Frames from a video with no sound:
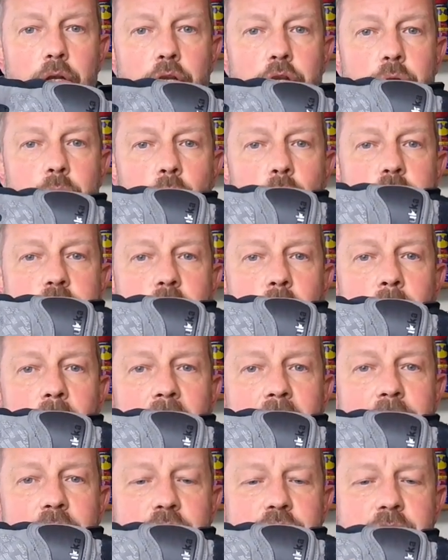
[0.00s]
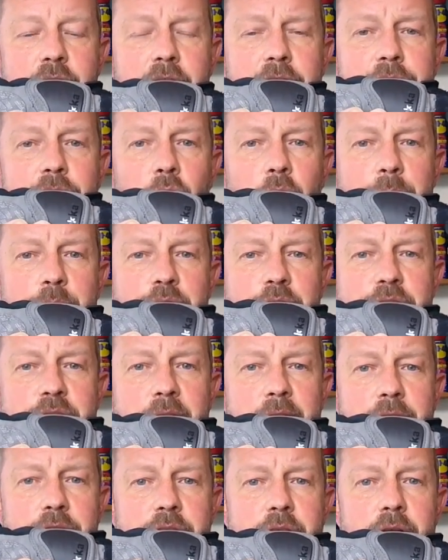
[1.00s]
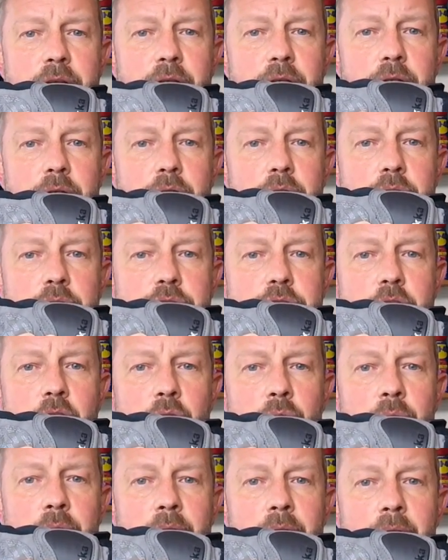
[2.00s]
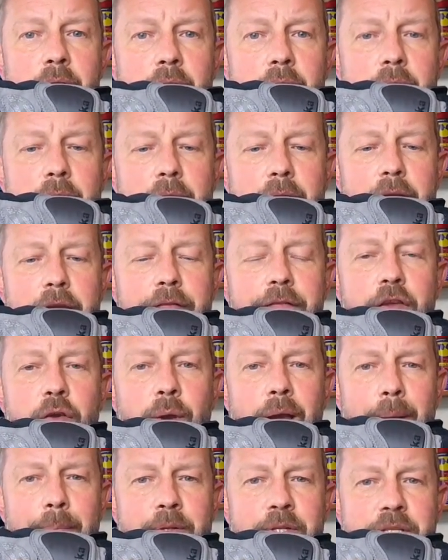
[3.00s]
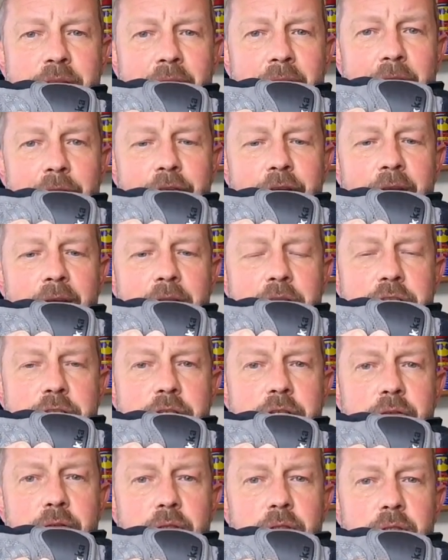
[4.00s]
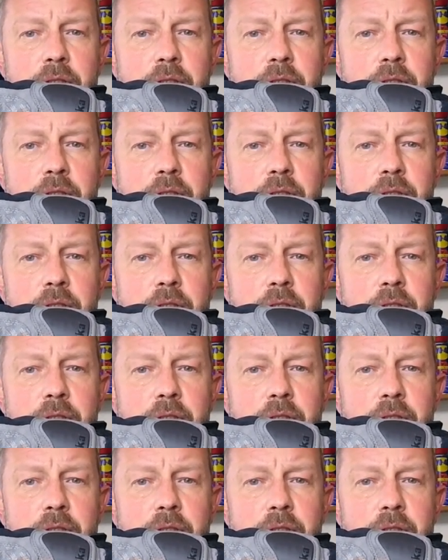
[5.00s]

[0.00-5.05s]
You also have a scaphoid protector, so if you happen to have an accident,